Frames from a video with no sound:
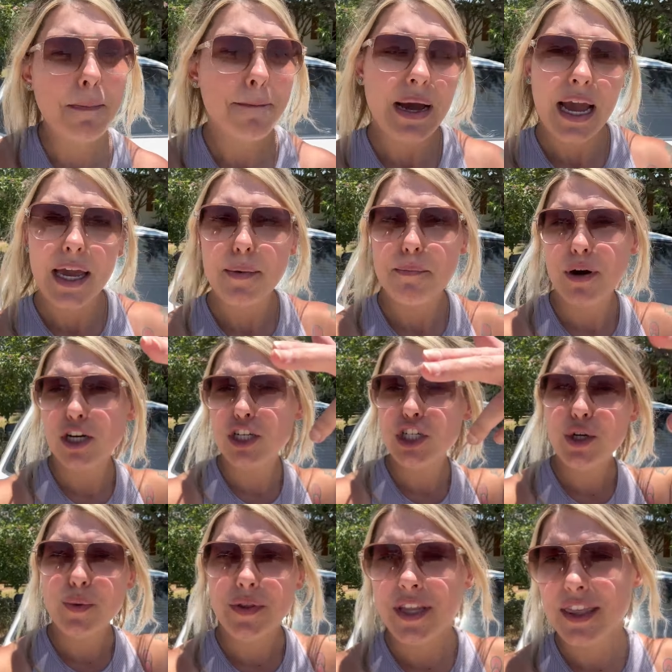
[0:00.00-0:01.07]
buying merch,
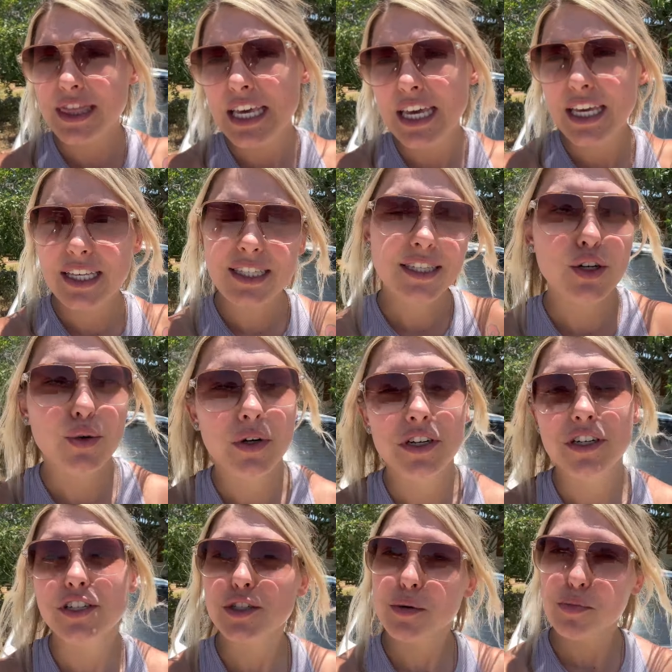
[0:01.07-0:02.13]
doing the things in order to
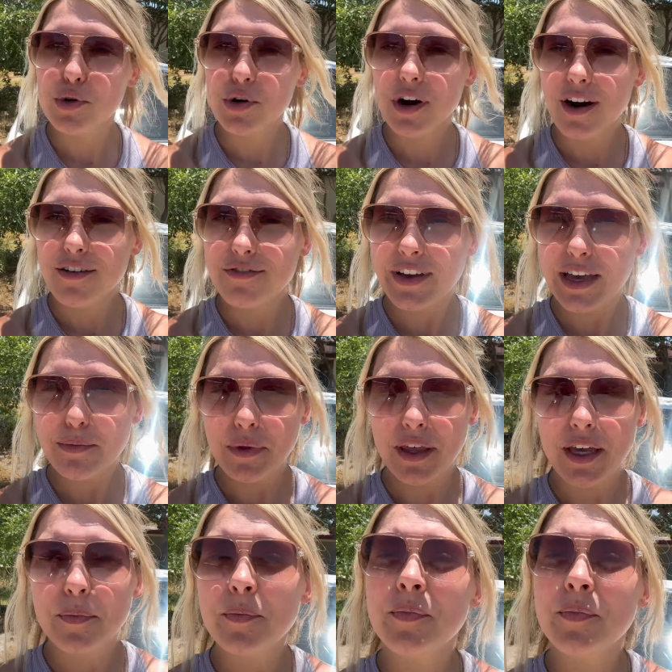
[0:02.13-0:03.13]
support our family.